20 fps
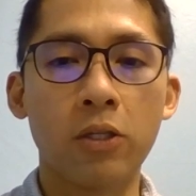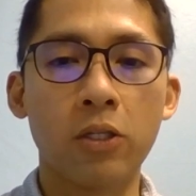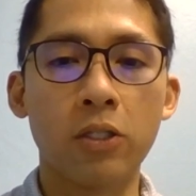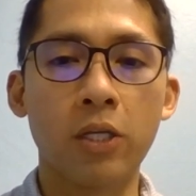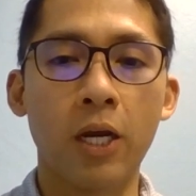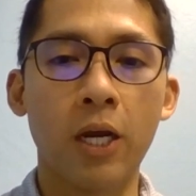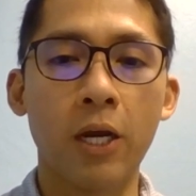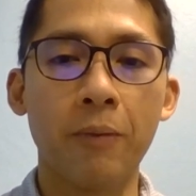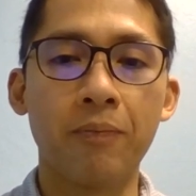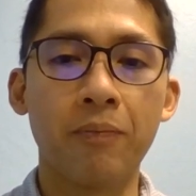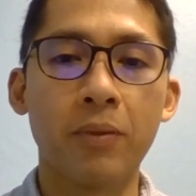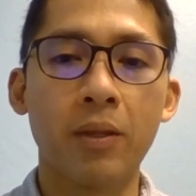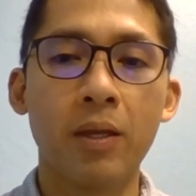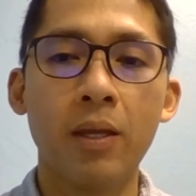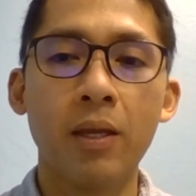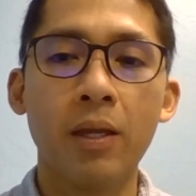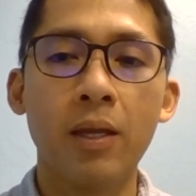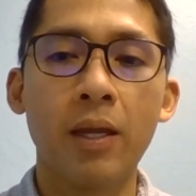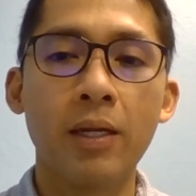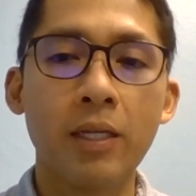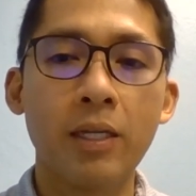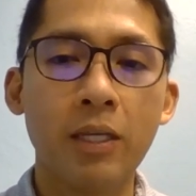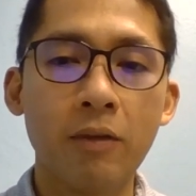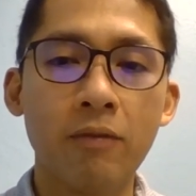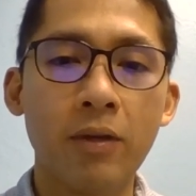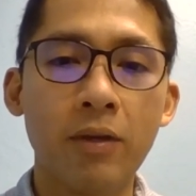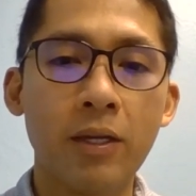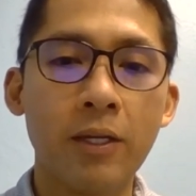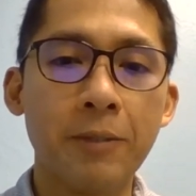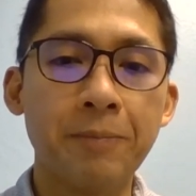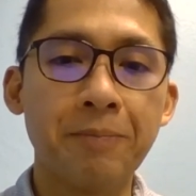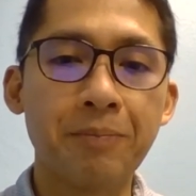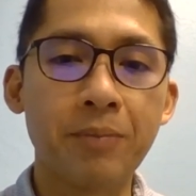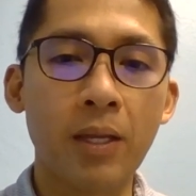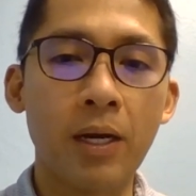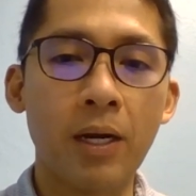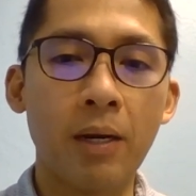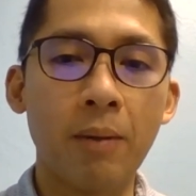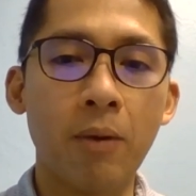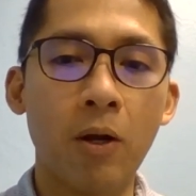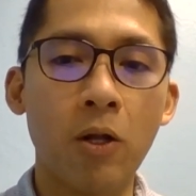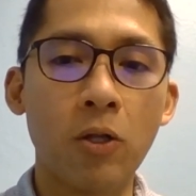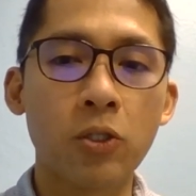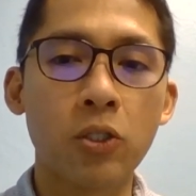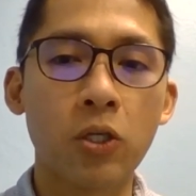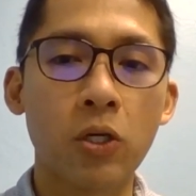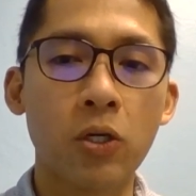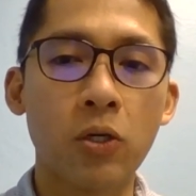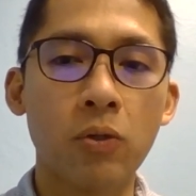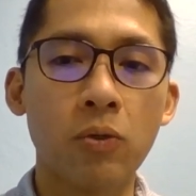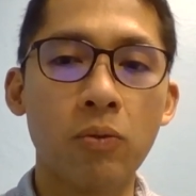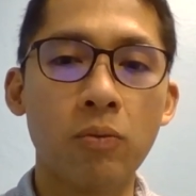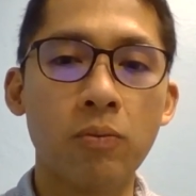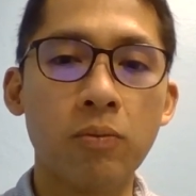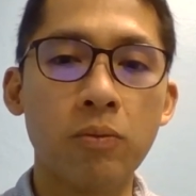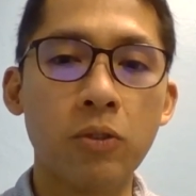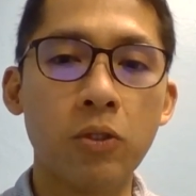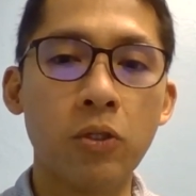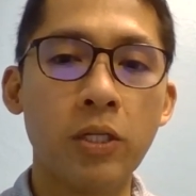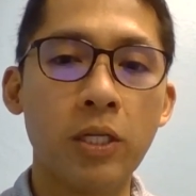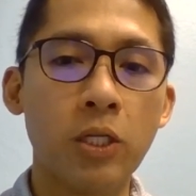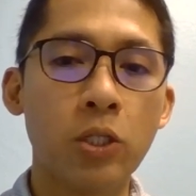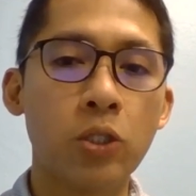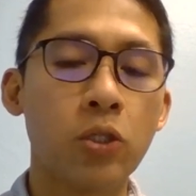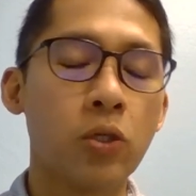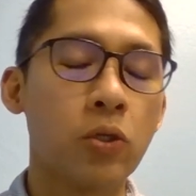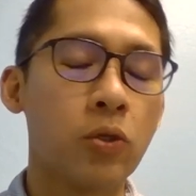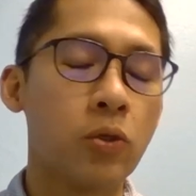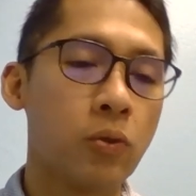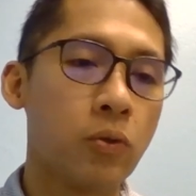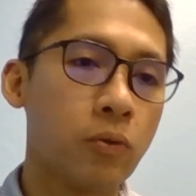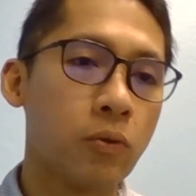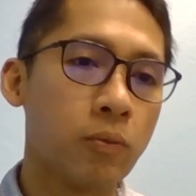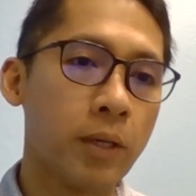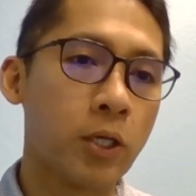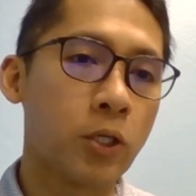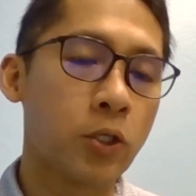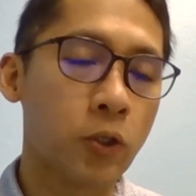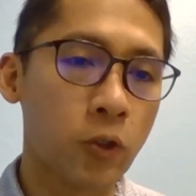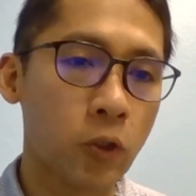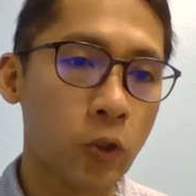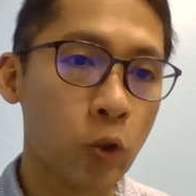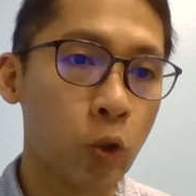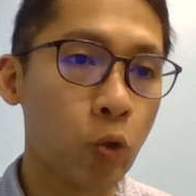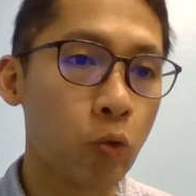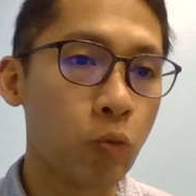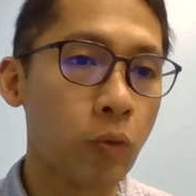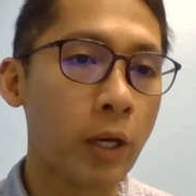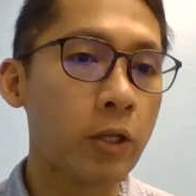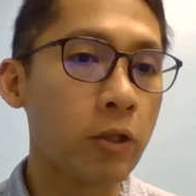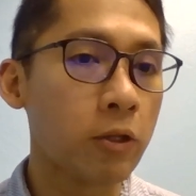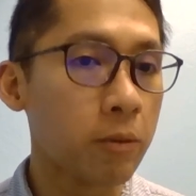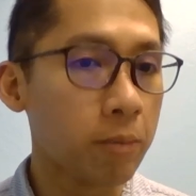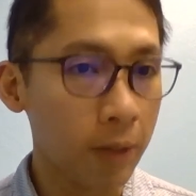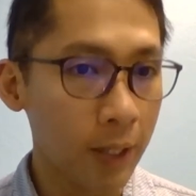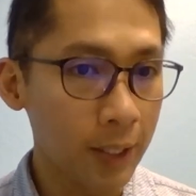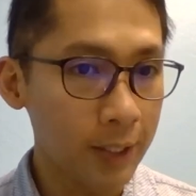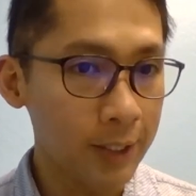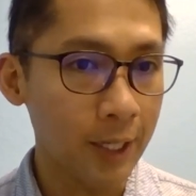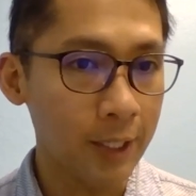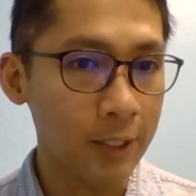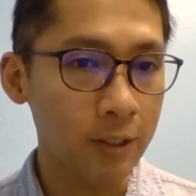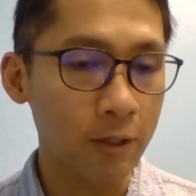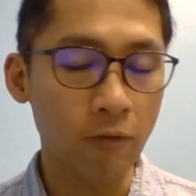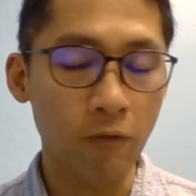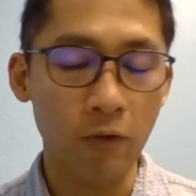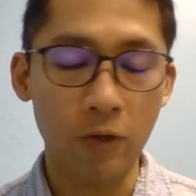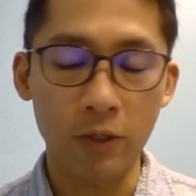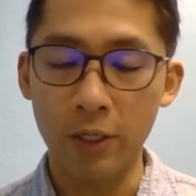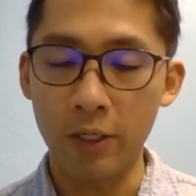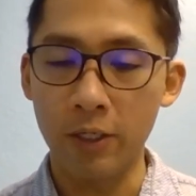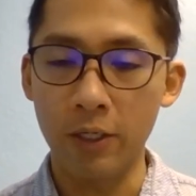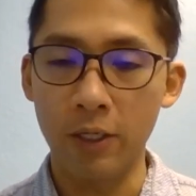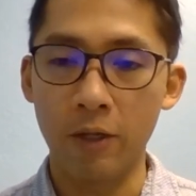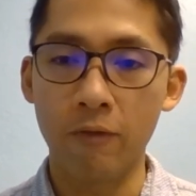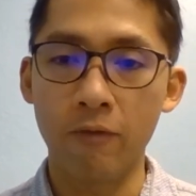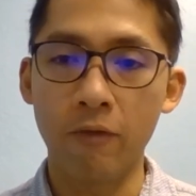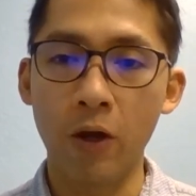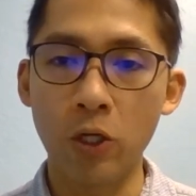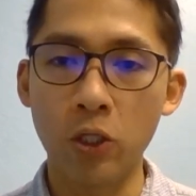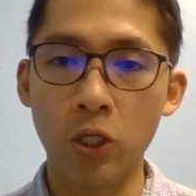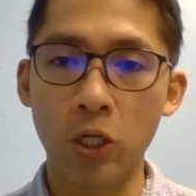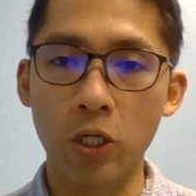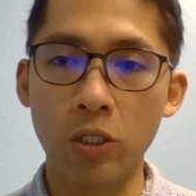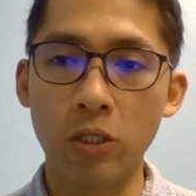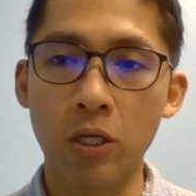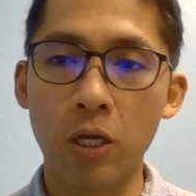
the time, and even um, also you need to make sure you do regular blood testing for kidney and function.